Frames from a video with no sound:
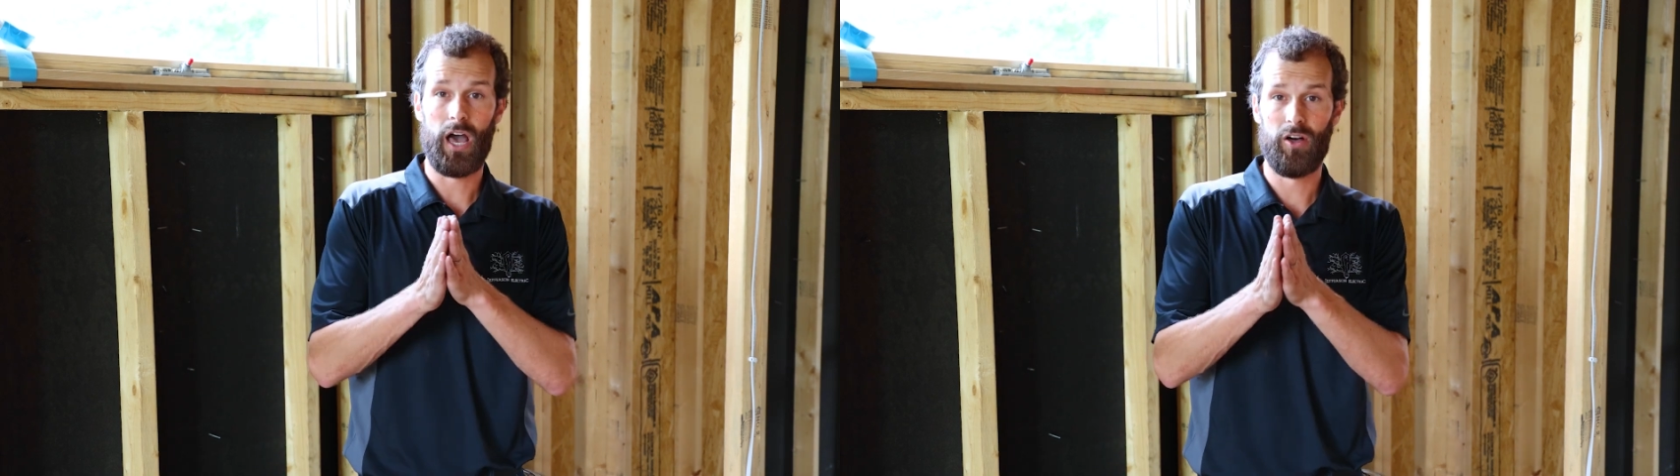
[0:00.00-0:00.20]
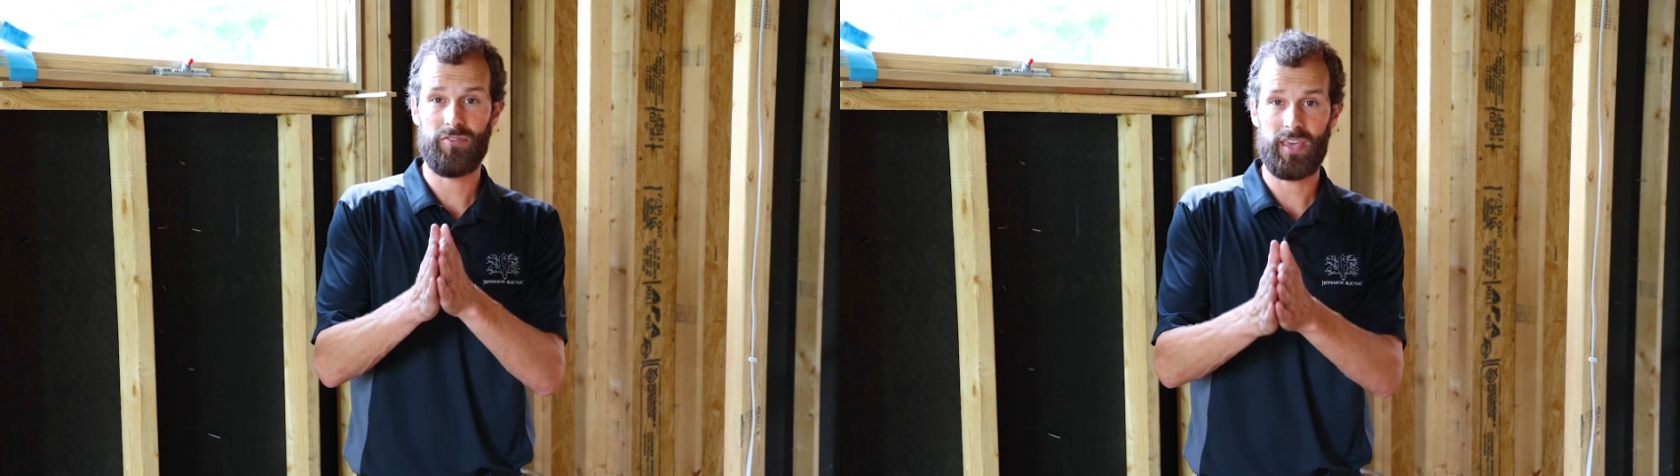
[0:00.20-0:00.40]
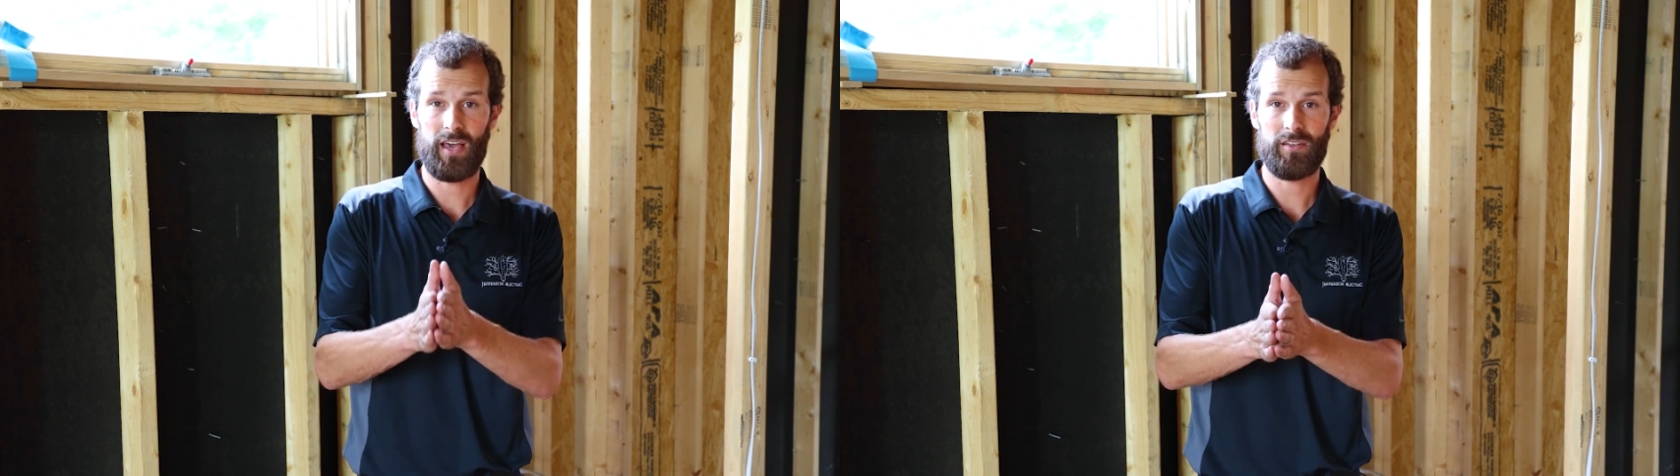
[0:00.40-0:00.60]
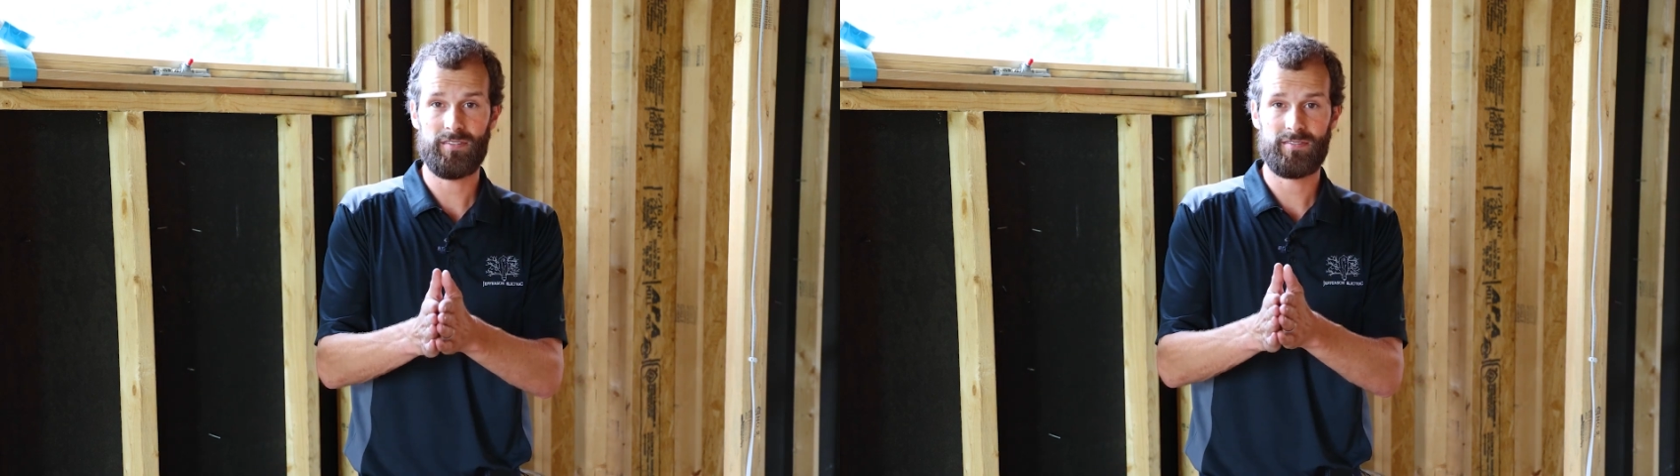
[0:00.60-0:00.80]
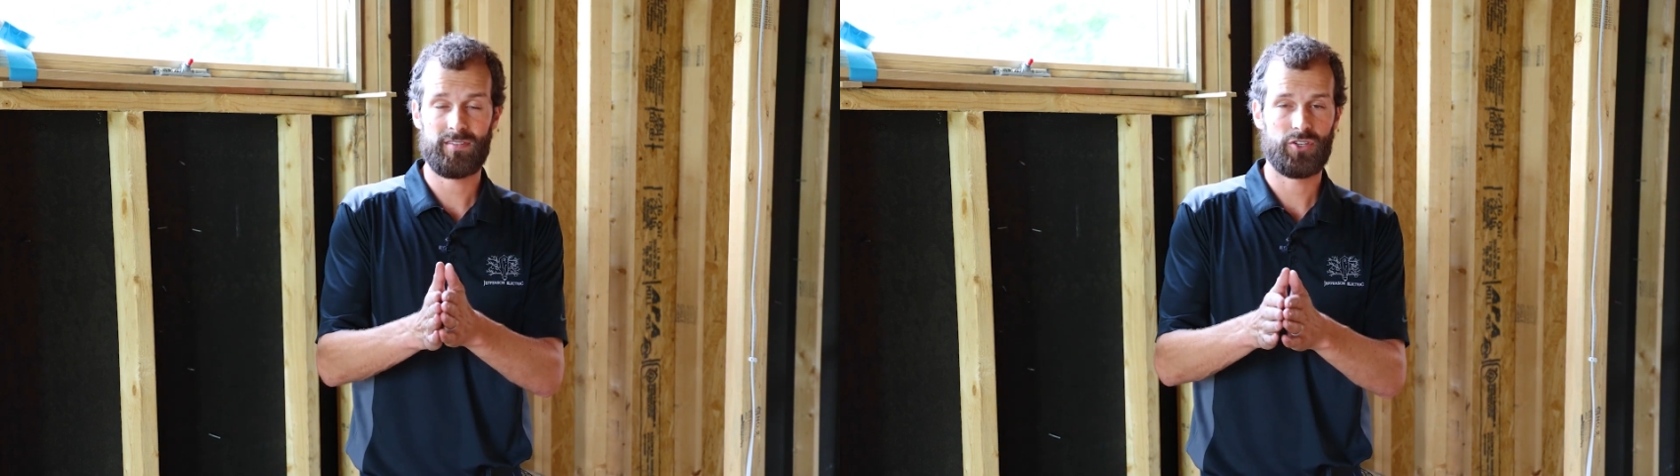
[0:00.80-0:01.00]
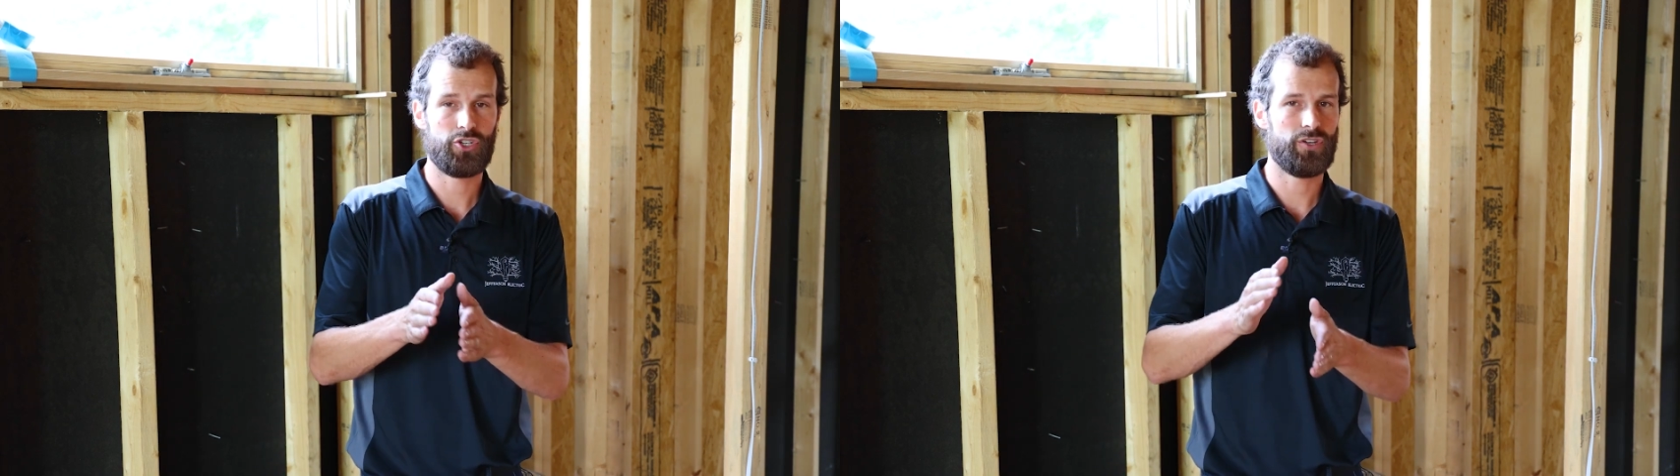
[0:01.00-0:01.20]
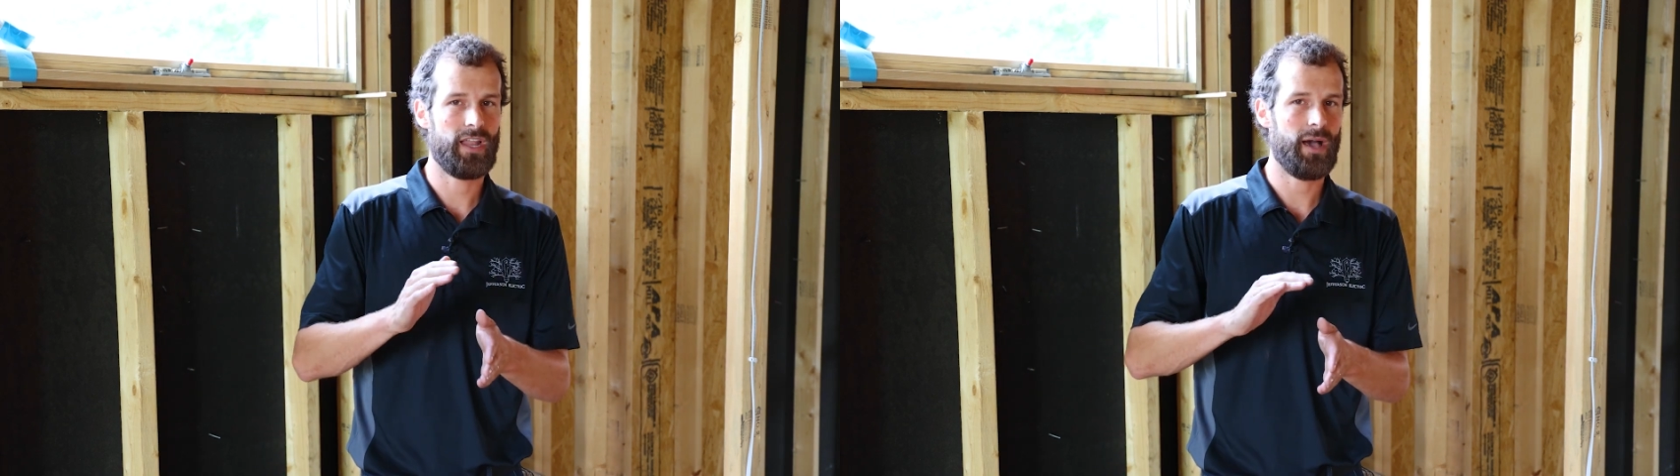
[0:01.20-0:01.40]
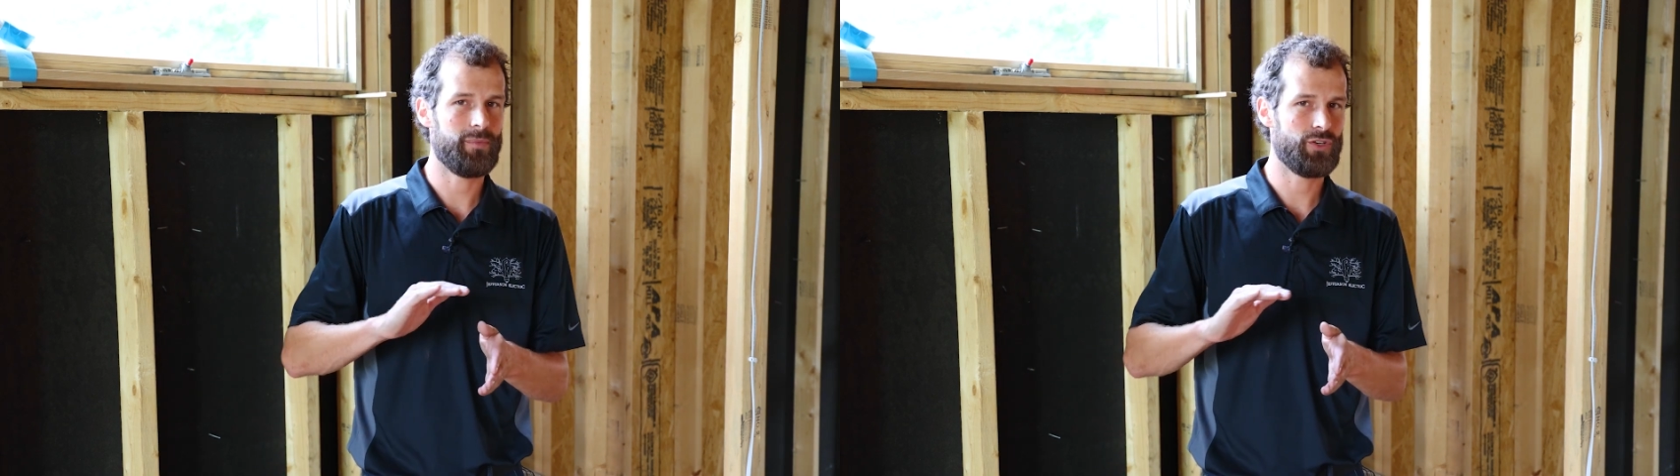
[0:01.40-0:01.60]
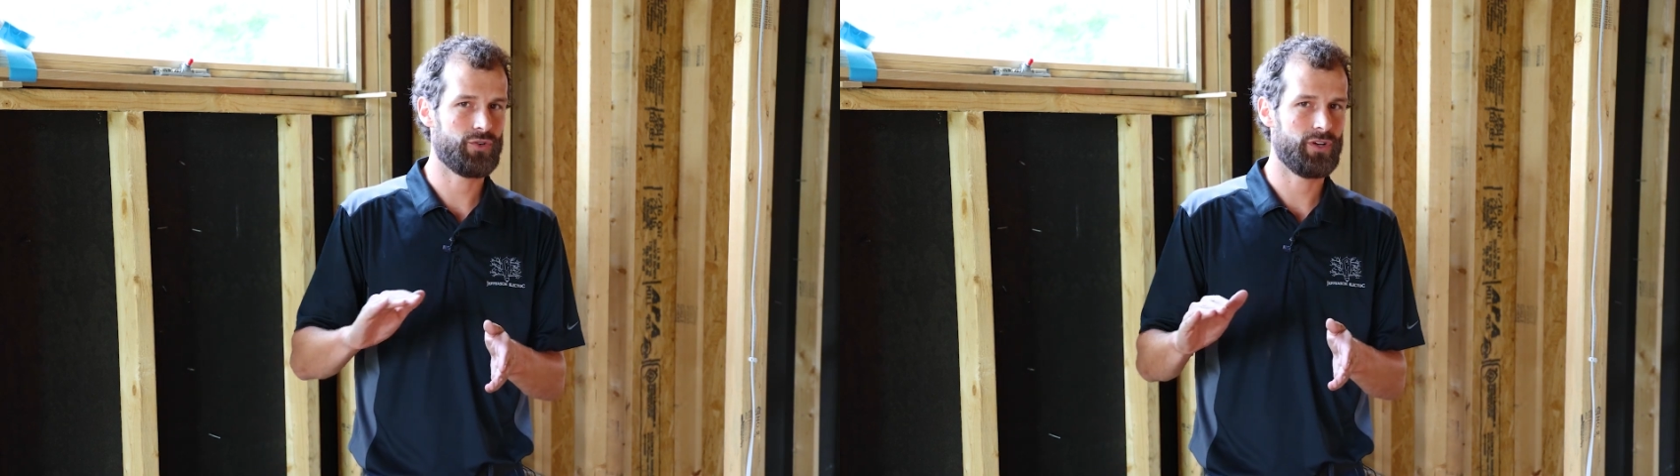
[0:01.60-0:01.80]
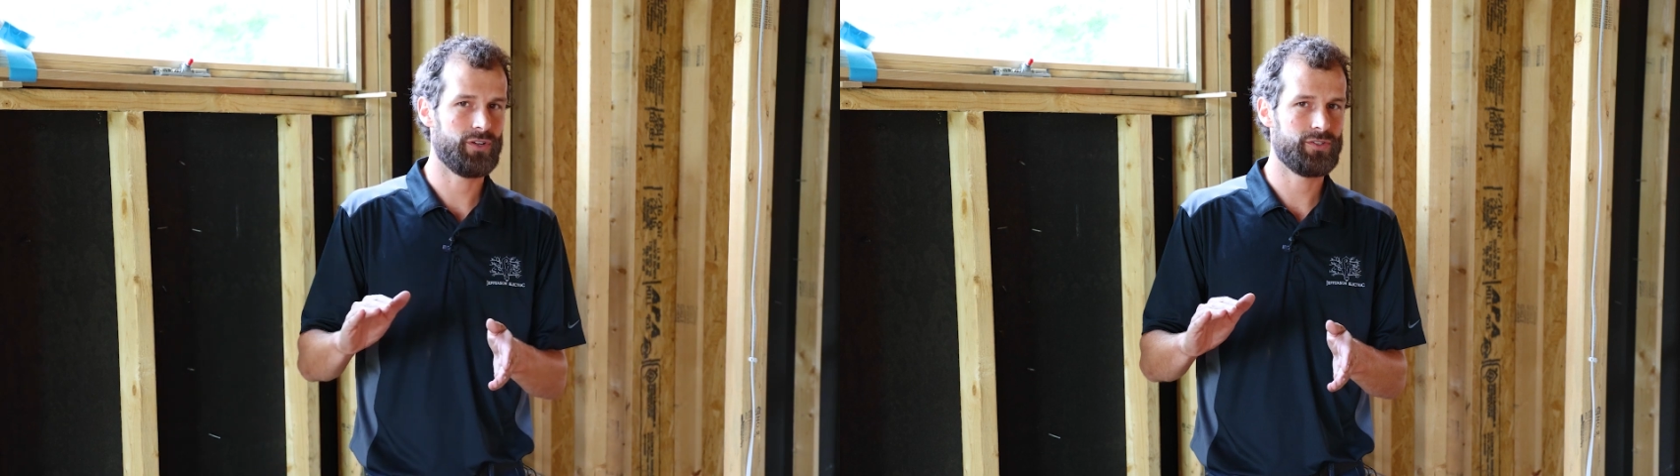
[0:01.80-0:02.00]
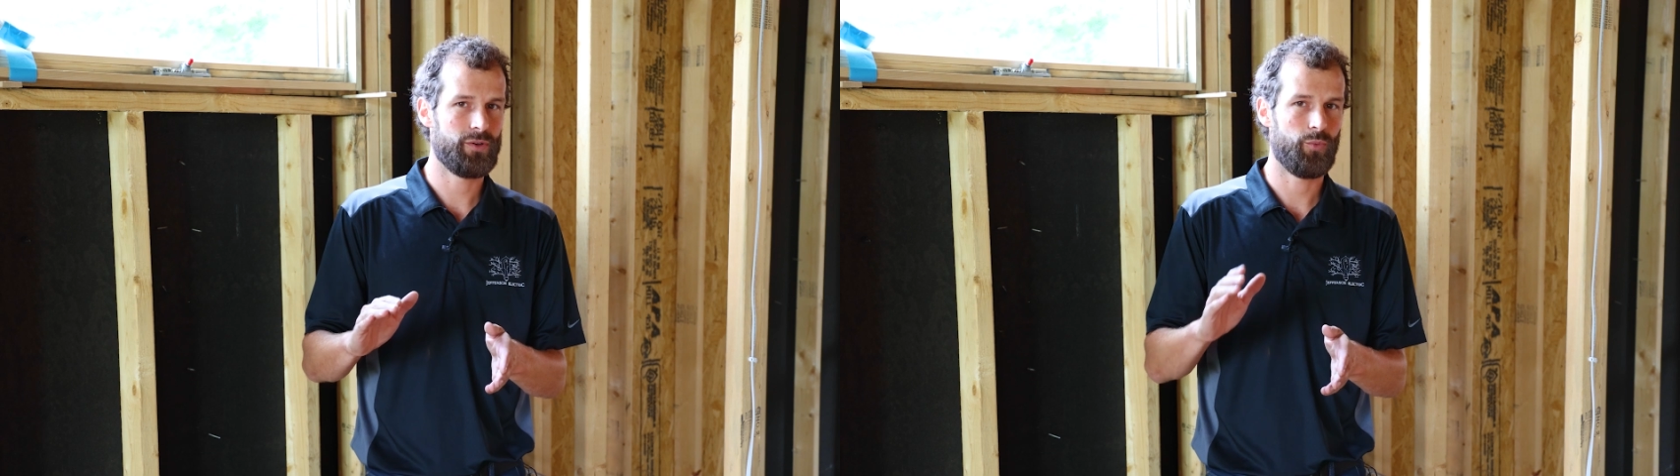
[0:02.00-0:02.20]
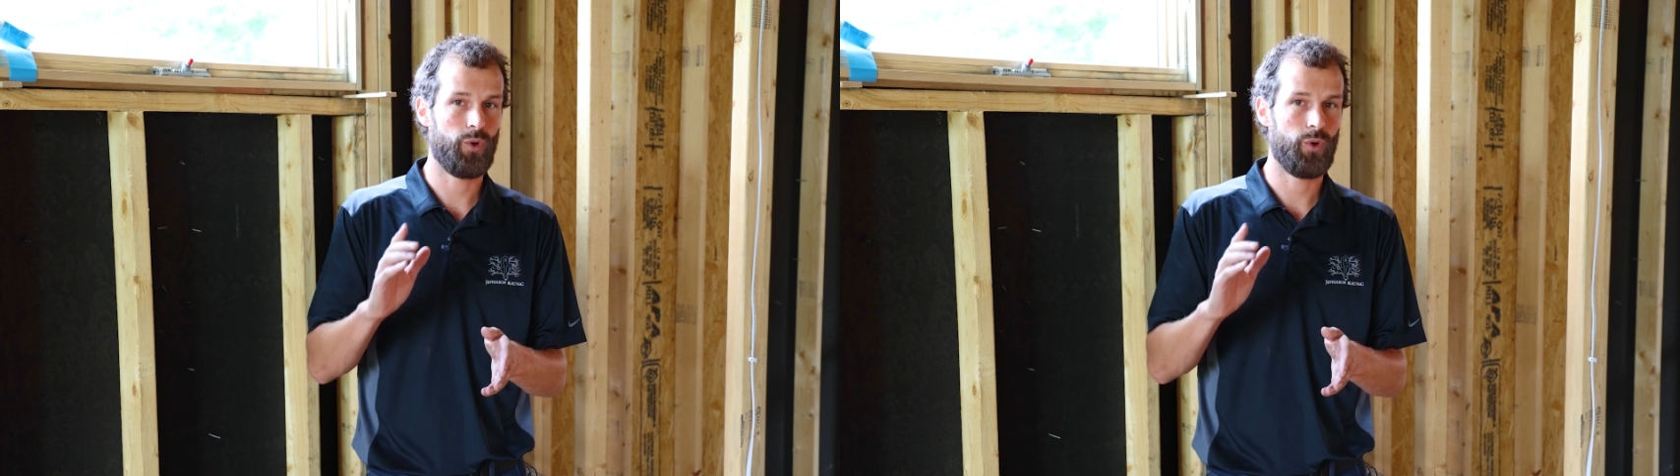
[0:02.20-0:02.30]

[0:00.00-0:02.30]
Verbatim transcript: LVLs should not be drilled